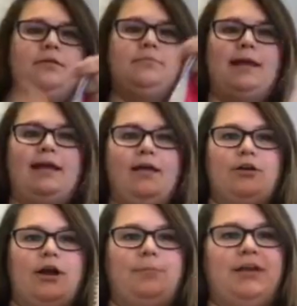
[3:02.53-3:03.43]
my
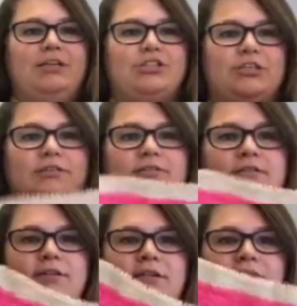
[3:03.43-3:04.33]
color combination,
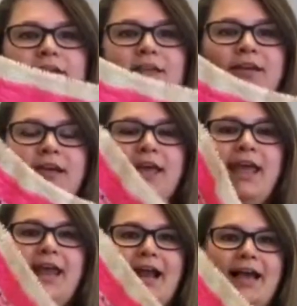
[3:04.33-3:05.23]

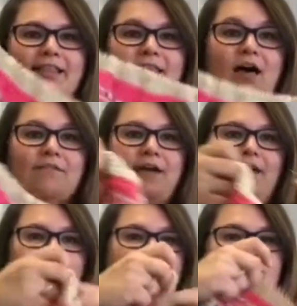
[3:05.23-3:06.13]
and I love
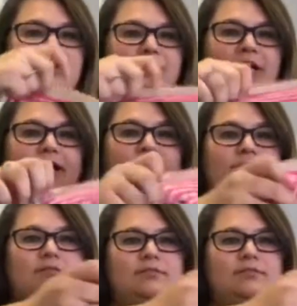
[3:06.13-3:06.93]
how this is turning out.